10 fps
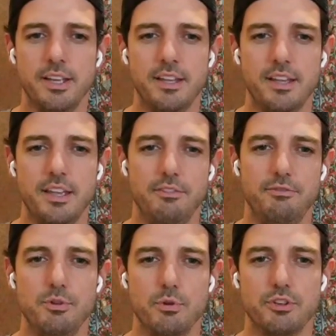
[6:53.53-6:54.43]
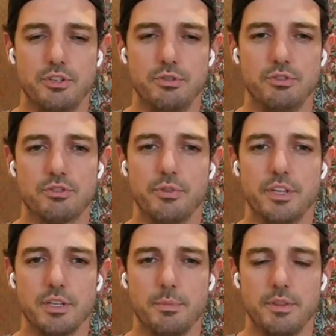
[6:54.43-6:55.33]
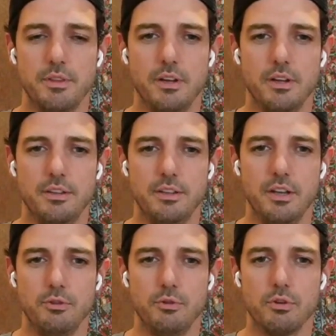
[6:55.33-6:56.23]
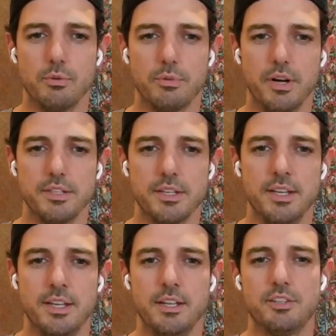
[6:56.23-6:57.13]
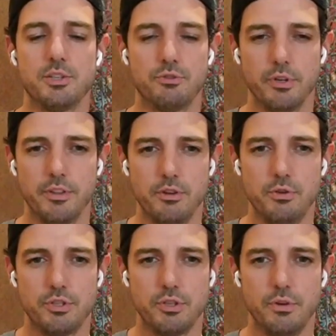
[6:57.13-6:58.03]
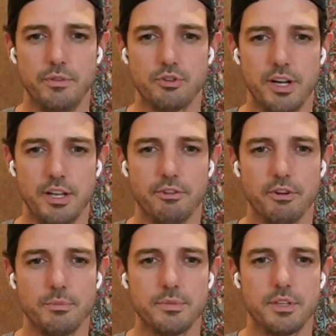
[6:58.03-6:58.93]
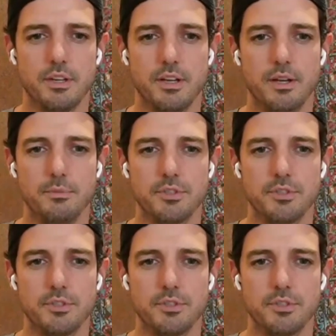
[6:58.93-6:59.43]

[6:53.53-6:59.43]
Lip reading: if you were to screw things up on the Oracle price? So it's really the who's who in the trading firms. So